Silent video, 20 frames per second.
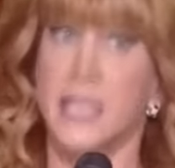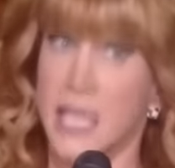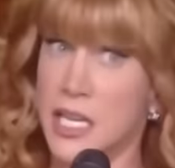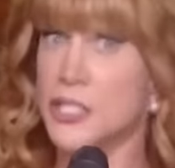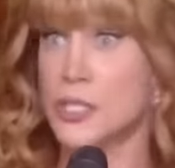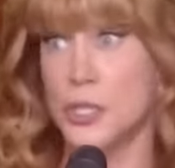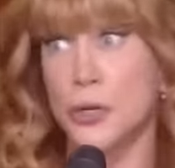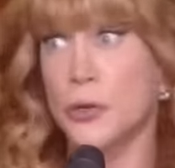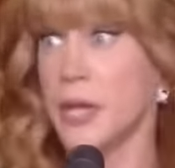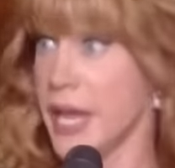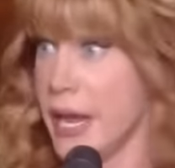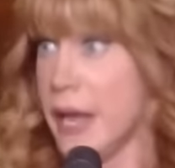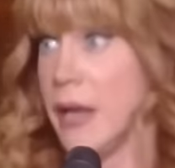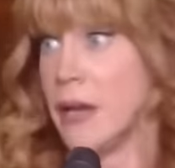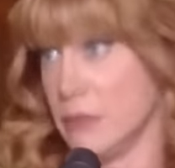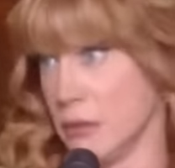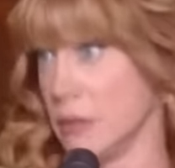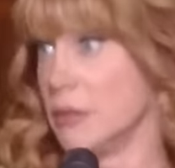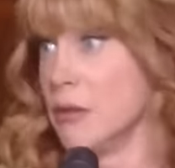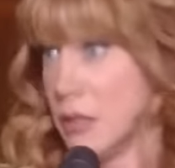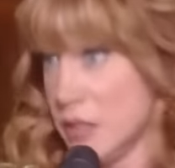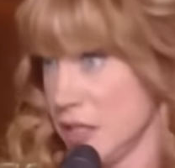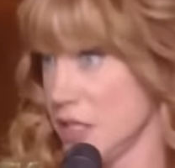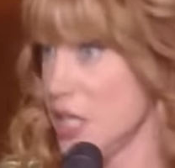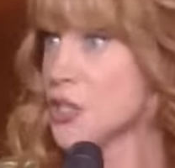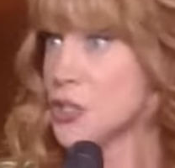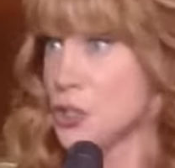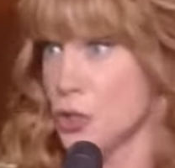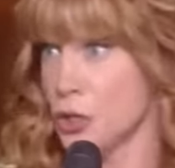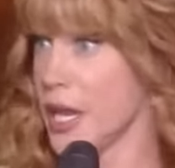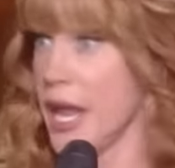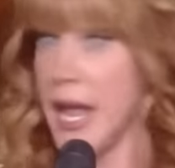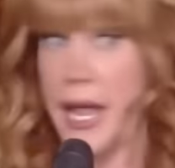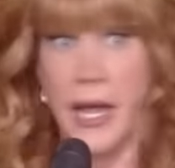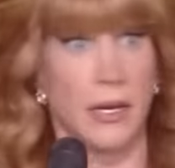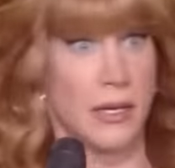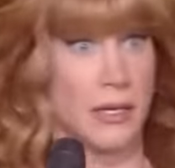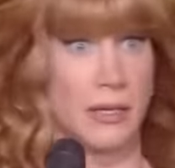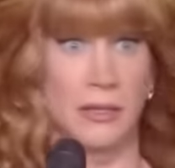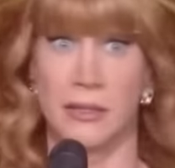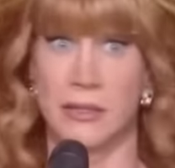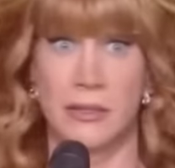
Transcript: Yes, you can. Yes, you can.